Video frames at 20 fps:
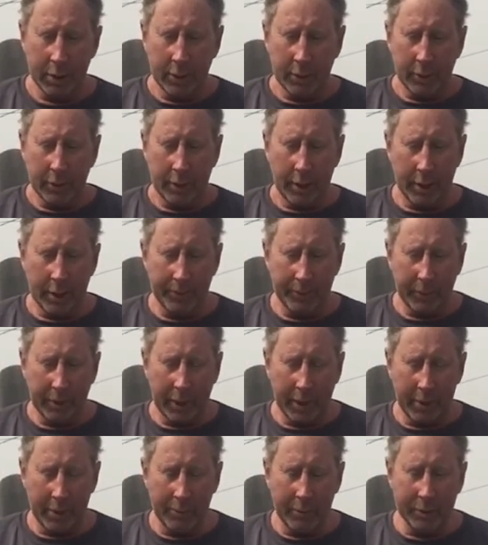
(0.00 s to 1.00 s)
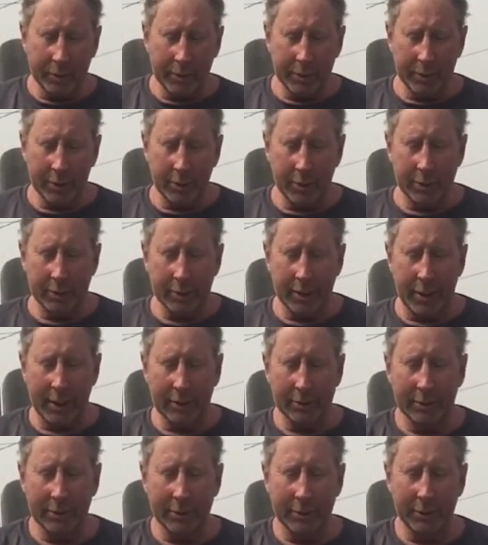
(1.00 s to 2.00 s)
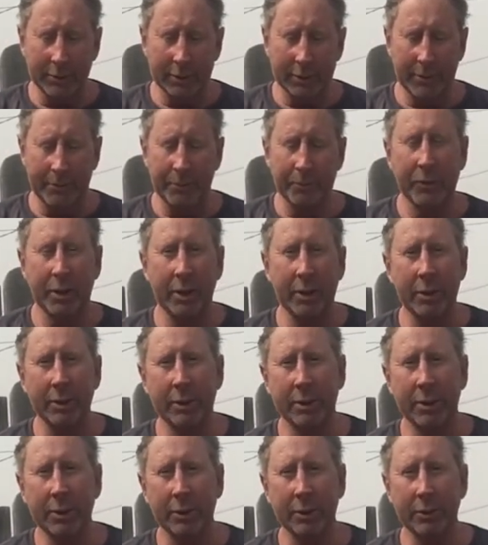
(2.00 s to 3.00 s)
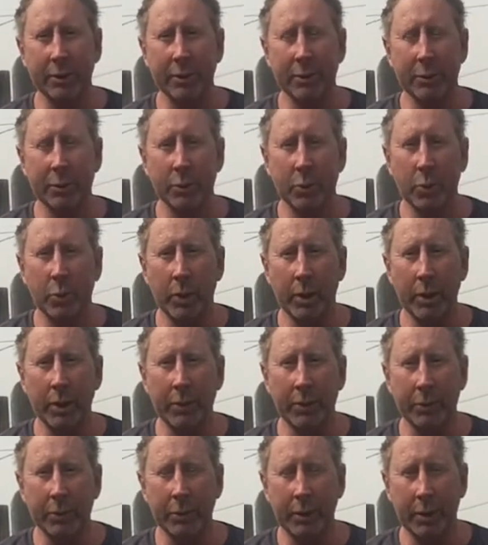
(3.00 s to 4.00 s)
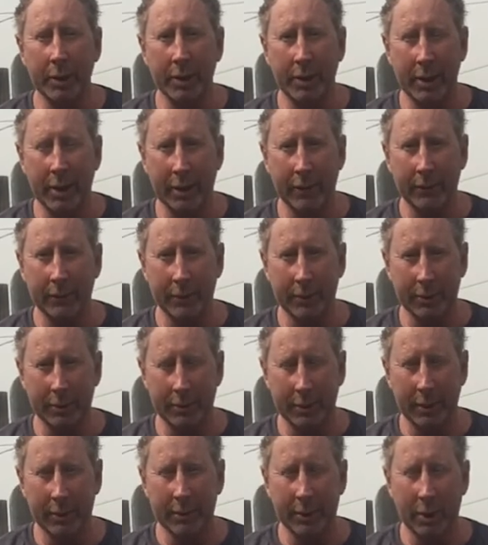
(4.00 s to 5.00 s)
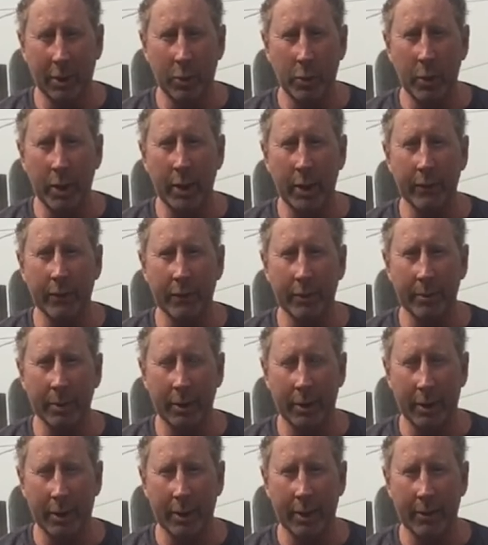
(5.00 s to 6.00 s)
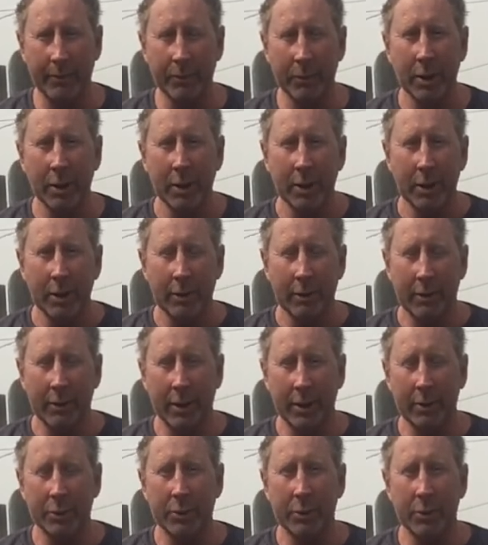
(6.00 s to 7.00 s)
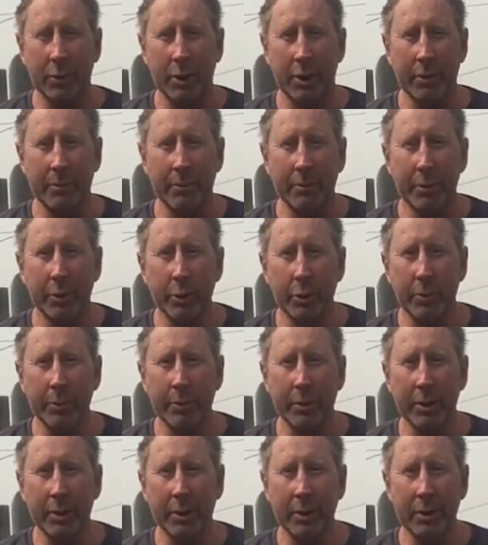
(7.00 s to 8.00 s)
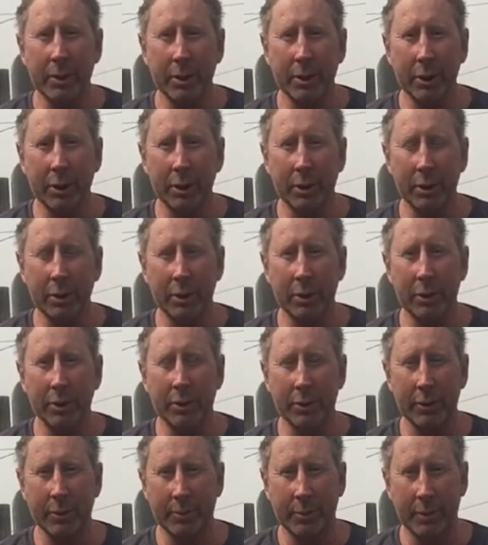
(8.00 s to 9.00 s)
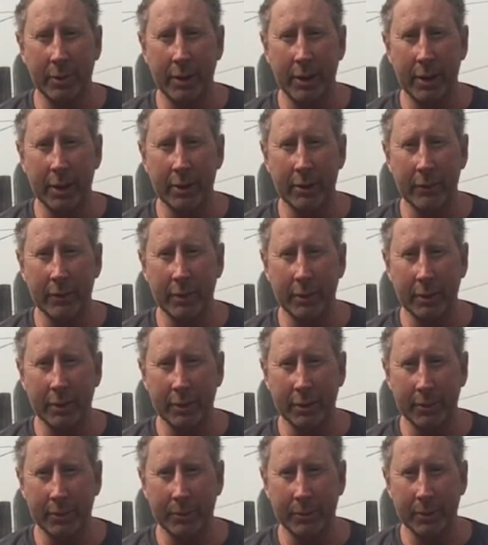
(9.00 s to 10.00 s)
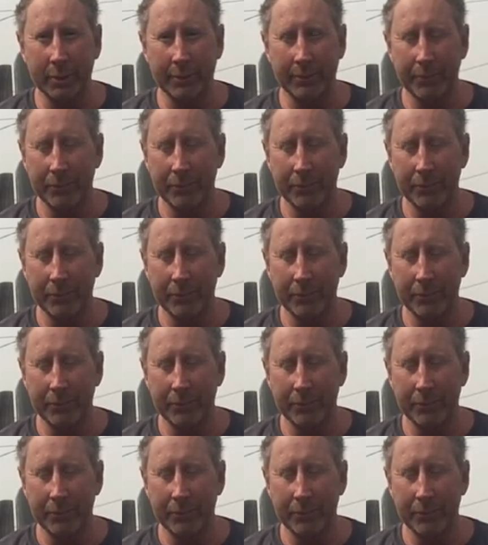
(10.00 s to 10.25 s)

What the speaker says: Okay, how much is the Earth's axis tilted? It is tilted 23.5 degrees away from a line that is drawn perpendicular to the plane of the ecliptic.